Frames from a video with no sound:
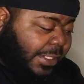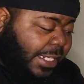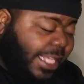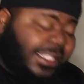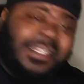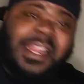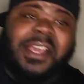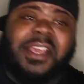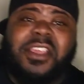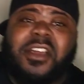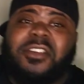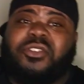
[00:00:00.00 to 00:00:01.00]
This nigga
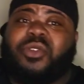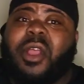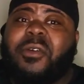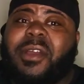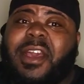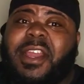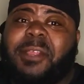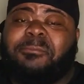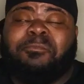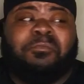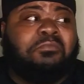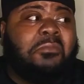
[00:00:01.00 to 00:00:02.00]
Young Dro Cutting
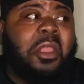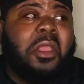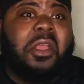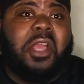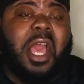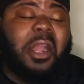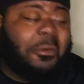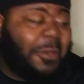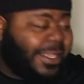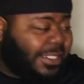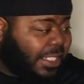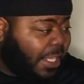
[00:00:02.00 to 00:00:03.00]
got
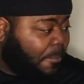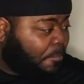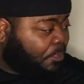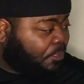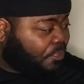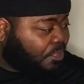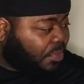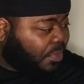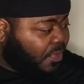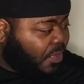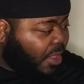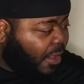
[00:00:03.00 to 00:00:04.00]
arrested
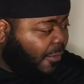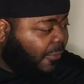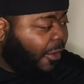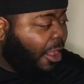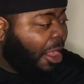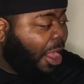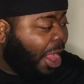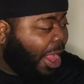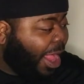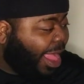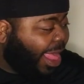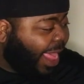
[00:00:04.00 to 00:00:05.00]

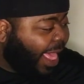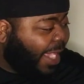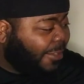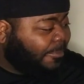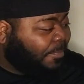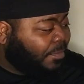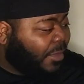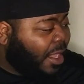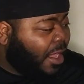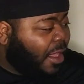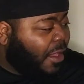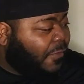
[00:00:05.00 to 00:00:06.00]

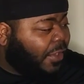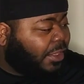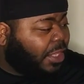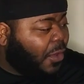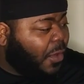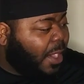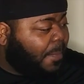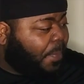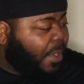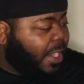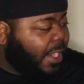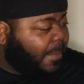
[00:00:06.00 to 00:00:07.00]
for throwing a
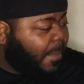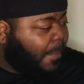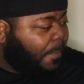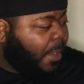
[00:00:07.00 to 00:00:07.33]
pudding